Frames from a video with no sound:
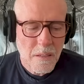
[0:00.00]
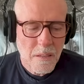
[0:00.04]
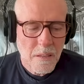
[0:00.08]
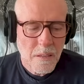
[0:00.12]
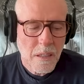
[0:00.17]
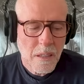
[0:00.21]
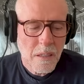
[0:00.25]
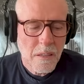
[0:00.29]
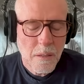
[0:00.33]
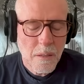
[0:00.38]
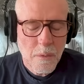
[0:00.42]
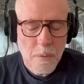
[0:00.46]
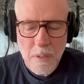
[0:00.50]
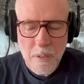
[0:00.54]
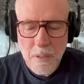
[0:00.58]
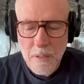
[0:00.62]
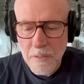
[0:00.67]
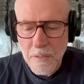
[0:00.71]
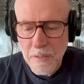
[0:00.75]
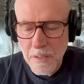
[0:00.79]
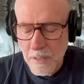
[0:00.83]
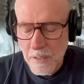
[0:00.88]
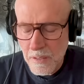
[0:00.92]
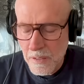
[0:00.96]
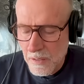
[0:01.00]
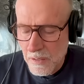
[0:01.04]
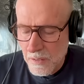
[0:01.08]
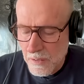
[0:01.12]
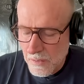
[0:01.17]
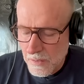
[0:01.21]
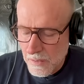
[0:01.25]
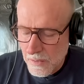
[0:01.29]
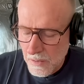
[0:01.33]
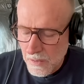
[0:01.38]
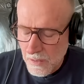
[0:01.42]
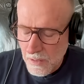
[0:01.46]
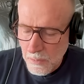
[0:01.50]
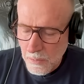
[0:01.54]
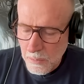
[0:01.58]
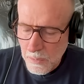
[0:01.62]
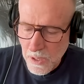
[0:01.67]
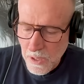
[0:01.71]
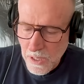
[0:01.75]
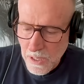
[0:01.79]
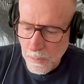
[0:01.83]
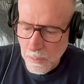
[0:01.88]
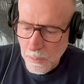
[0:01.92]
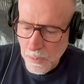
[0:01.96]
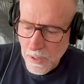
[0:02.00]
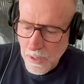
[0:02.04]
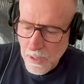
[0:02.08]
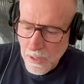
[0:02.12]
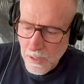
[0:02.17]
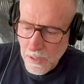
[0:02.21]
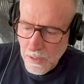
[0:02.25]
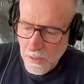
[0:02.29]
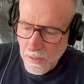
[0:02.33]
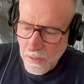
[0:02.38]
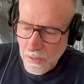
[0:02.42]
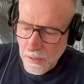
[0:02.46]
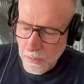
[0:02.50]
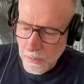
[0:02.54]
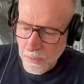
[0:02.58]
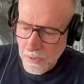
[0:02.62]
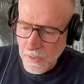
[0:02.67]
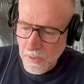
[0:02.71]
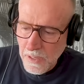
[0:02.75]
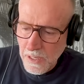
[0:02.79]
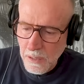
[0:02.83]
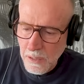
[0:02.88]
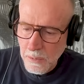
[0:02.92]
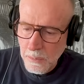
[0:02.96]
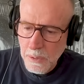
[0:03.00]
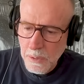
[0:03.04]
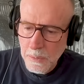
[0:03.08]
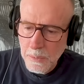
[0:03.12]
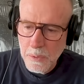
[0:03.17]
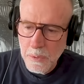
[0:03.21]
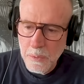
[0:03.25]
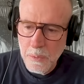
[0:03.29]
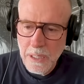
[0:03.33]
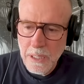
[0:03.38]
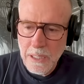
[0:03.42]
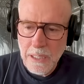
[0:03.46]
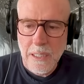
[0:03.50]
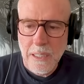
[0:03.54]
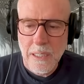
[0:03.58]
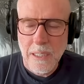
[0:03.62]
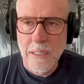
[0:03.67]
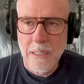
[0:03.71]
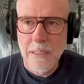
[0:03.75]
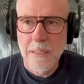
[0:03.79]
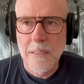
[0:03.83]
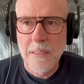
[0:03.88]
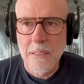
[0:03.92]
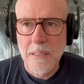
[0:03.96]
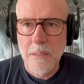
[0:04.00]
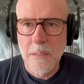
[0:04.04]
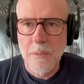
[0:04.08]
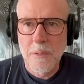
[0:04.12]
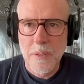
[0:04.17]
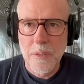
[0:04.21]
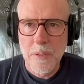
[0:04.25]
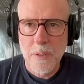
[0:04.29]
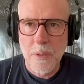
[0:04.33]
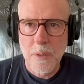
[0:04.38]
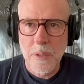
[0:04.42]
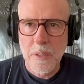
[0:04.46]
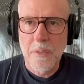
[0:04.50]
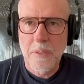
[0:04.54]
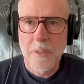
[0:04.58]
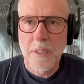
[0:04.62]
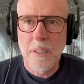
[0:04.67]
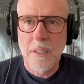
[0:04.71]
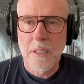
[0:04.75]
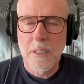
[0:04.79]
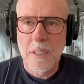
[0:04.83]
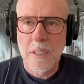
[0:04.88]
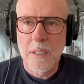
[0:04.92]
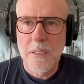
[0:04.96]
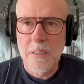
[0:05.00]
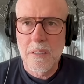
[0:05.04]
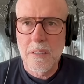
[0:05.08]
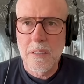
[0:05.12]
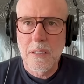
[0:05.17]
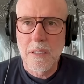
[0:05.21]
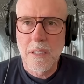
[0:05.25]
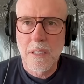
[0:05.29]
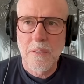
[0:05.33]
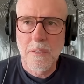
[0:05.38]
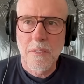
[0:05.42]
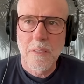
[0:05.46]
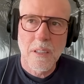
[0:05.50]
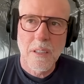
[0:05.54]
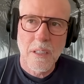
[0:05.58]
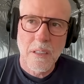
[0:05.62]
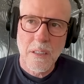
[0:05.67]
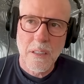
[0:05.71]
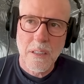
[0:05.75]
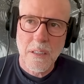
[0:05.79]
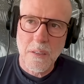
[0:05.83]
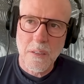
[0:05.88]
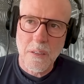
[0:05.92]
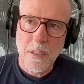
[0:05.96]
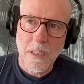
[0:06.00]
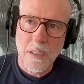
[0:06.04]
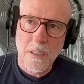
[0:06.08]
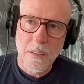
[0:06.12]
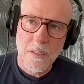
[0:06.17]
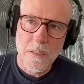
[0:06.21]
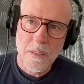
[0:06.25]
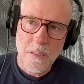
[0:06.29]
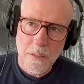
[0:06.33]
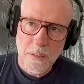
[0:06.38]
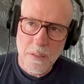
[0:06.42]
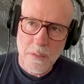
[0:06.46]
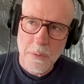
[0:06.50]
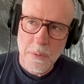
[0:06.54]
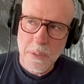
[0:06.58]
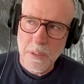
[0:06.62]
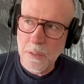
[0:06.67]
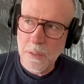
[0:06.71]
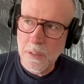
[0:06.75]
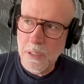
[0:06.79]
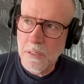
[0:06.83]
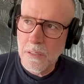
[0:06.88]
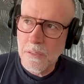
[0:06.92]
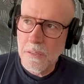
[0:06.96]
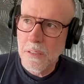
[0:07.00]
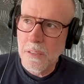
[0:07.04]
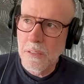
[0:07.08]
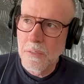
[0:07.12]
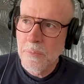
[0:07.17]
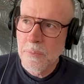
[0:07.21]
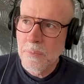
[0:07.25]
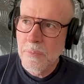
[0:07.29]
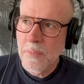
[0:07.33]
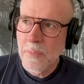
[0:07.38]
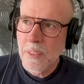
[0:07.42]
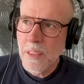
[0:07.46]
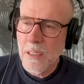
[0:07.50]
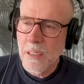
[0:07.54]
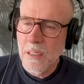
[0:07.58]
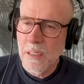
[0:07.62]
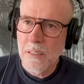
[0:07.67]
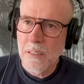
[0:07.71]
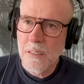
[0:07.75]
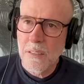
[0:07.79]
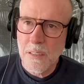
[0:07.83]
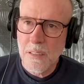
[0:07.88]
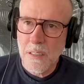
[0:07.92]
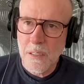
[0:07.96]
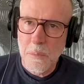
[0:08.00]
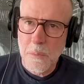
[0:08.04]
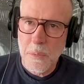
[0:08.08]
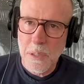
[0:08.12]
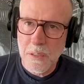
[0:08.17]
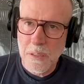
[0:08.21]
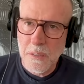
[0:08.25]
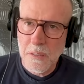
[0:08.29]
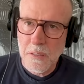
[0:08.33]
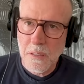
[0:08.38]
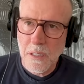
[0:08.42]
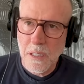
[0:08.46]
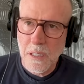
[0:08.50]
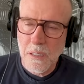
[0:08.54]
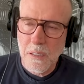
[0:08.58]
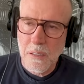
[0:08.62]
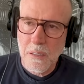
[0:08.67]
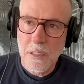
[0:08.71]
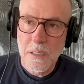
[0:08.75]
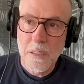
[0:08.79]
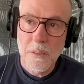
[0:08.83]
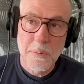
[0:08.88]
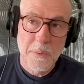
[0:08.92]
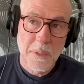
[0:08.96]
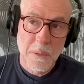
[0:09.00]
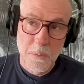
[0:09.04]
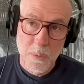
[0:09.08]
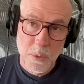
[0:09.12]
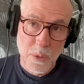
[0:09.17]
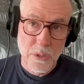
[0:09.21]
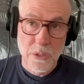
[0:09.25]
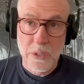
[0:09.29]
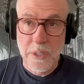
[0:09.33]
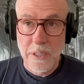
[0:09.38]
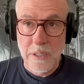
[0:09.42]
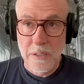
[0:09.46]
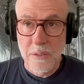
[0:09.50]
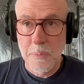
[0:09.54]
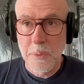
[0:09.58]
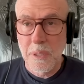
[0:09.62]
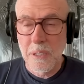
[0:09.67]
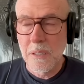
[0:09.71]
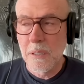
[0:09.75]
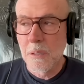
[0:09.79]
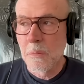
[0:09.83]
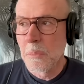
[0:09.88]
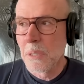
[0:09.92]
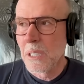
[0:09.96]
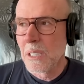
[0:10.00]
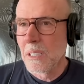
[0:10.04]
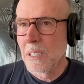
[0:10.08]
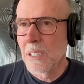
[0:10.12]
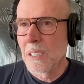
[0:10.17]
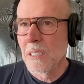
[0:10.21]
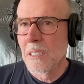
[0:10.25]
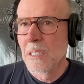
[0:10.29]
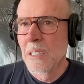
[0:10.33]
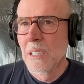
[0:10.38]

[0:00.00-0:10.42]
I think one of the failures of the Democratic Party in terms of getting people to recognize the level of the grift here is that they think, okay, there's always been grift. This is on a bigger scale. He's being more transparent about it.